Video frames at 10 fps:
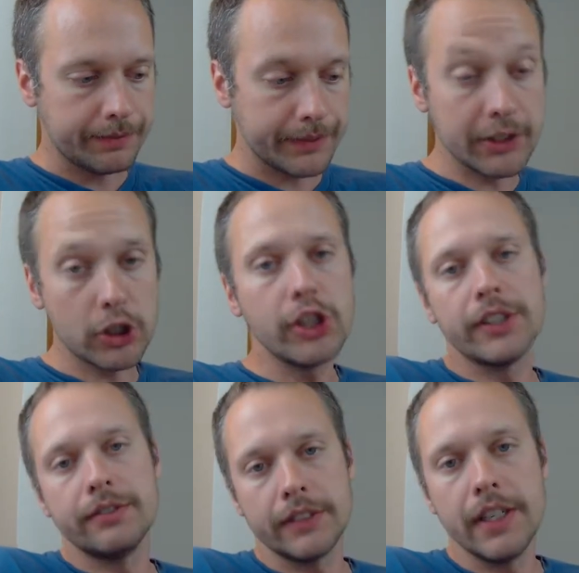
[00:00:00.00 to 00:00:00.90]
It's
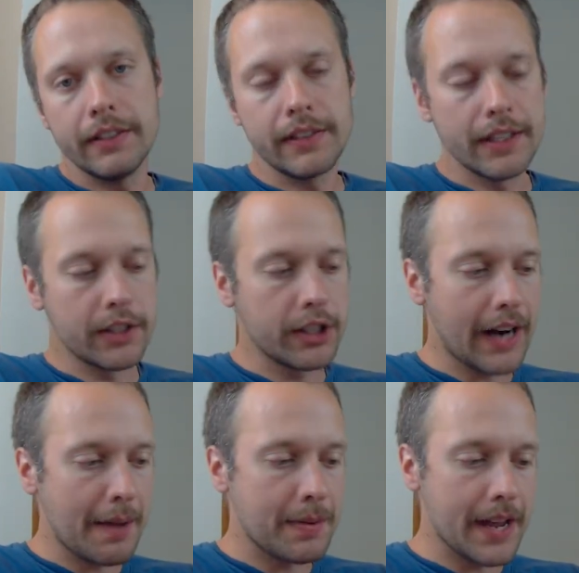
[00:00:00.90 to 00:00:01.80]
good. It's a good
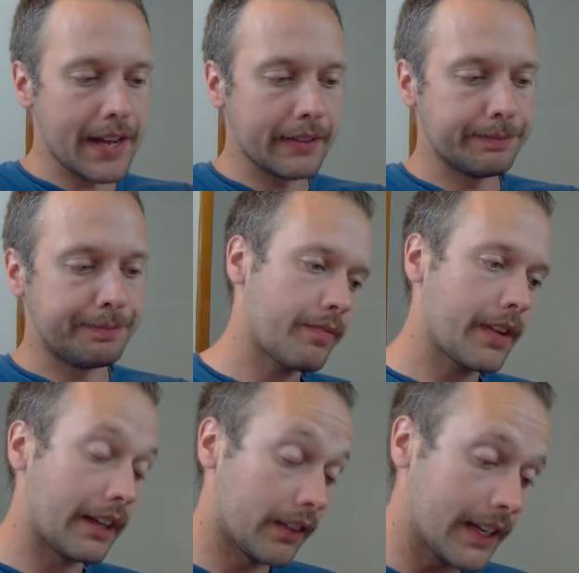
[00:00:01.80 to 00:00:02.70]
IPA.
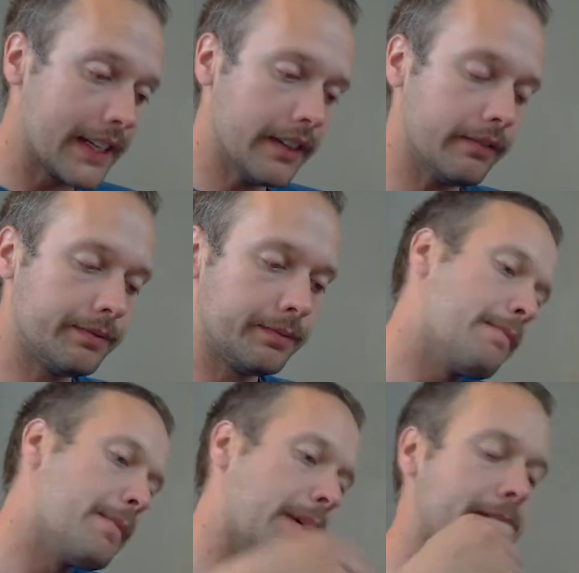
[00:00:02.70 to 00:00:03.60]
I like it,
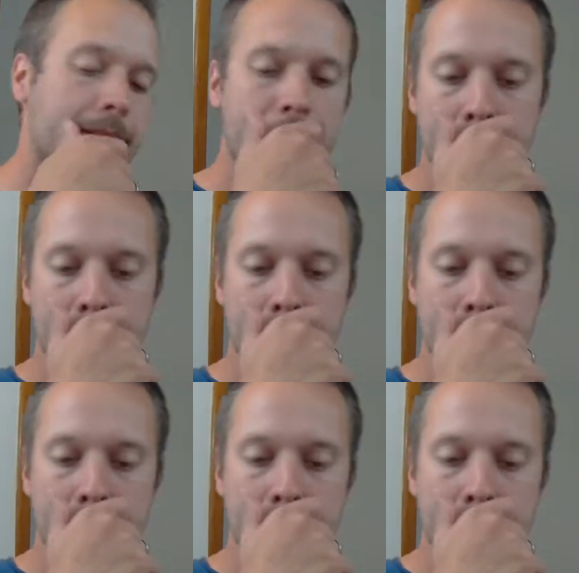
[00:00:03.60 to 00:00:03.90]
but